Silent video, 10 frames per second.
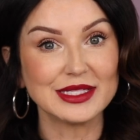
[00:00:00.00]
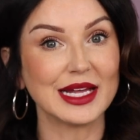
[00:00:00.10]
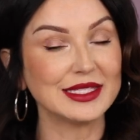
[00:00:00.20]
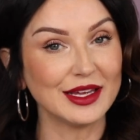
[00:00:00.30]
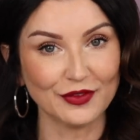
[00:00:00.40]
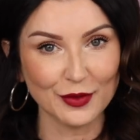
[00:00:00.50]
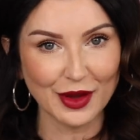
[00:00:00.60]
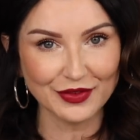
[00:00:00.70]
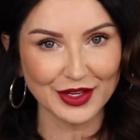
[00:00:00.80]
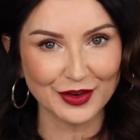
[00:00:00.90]
that's it for
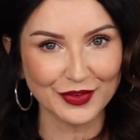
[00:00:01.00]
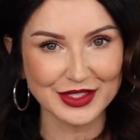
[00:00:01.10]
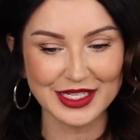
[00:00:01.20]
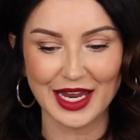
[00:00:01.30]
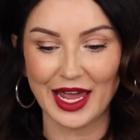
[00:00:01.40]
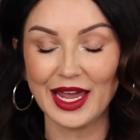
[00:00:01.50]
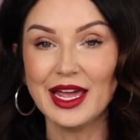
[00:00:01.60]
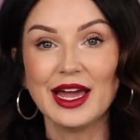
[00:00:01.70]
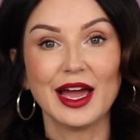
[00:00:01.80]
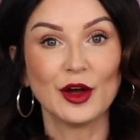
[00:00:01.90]
my video for
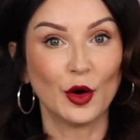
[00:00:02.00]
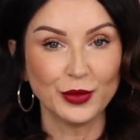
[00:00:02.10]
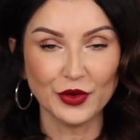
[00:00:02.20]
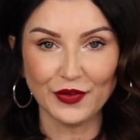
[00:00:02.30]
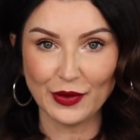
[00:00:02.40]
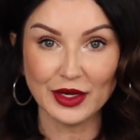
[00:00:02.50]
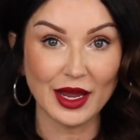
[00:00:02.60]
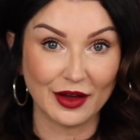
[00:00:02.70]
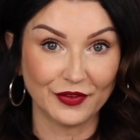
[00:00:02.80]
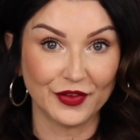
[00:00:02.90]
today. I hope you found it
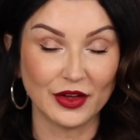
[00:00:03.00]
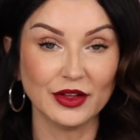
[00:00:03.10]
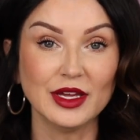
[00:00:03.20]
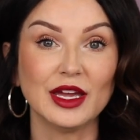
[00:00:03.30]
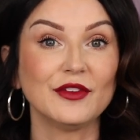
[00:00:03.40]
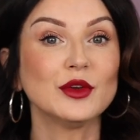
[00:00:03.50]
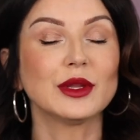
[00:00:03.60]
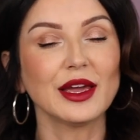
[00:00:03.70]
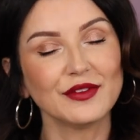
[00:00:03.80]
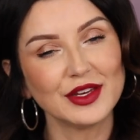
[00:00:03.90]
helpful. If you
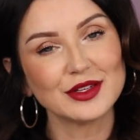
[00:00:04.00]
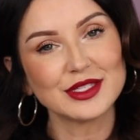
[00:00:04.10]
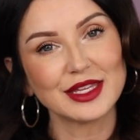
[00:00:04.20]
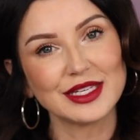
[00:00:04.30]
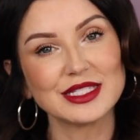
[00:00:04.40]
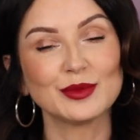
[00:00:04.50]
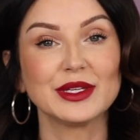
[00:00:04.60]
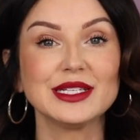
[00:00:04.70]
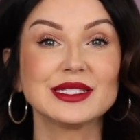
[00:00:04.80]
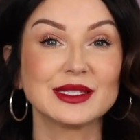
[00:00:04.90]
like videos like this,
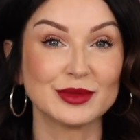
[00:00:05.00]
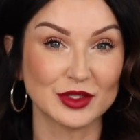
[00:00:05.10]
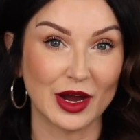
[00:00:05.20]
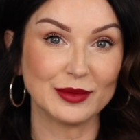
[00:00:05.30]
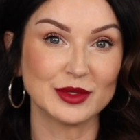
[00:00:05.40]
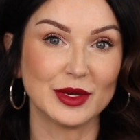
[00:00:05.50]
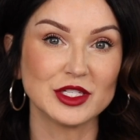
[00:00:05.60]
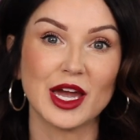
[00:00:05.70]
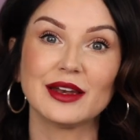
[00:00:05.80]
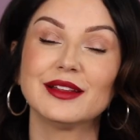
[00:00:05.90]
please subscribe to my
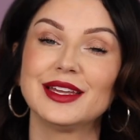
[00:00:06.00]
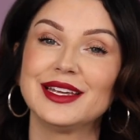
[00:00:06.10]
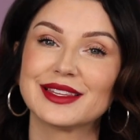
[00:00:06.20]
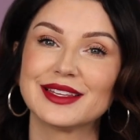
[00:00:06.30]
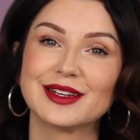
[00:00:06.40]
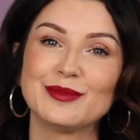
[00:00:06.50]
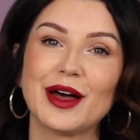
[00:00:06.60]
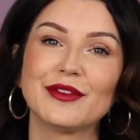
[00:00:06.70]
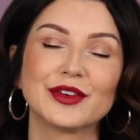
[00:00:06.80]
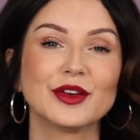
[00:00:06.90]
channel and hit the little
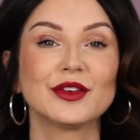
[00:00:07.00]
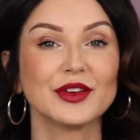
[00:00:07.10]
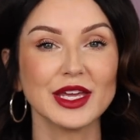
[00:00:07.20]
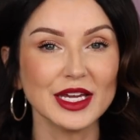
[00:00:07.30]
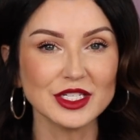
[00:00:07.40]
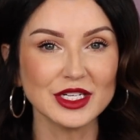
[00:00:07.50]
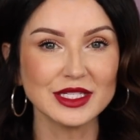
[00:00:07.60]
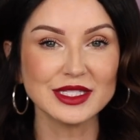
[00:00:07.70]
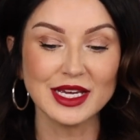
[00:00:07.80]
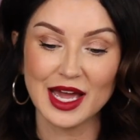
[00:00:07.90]
bell for
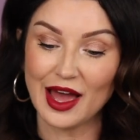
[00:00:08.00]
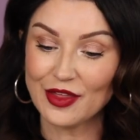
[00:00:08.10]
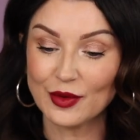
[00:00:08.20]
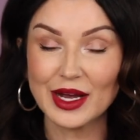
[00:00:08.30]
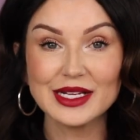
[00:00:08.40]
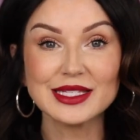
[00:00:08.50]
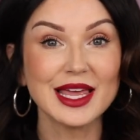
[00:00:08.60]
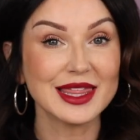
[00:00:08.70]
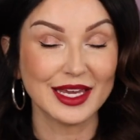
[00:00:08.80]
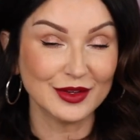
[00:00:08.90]
notifications. Otherwise,
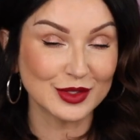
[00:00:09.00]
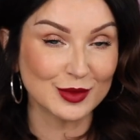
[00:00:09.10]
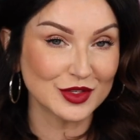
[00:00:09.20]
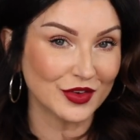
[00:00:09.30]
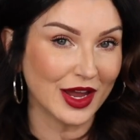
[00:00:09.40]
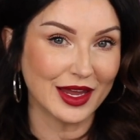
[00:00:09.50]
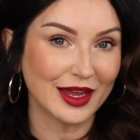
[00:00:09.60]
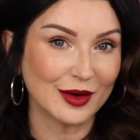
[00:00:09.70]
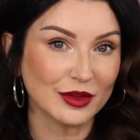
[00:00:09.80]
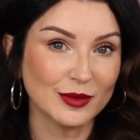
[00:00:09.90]
thank you so much for
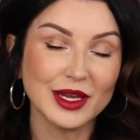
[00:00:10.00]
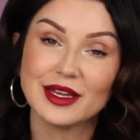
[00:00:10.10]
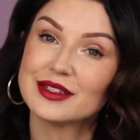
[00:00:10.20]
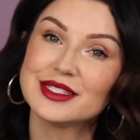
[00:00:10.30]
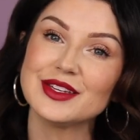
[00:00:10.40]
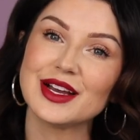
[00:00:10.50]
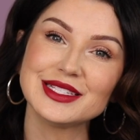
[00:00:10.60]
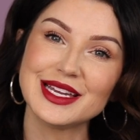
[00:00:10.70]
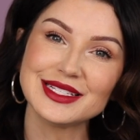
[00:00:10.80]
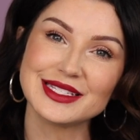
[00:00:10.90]
hanging out with me, and I'll see you
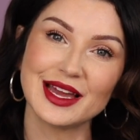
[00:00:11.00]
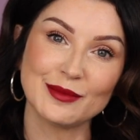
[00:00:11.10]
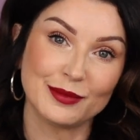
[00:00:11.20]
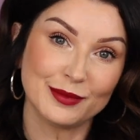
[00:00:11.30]
guys next time.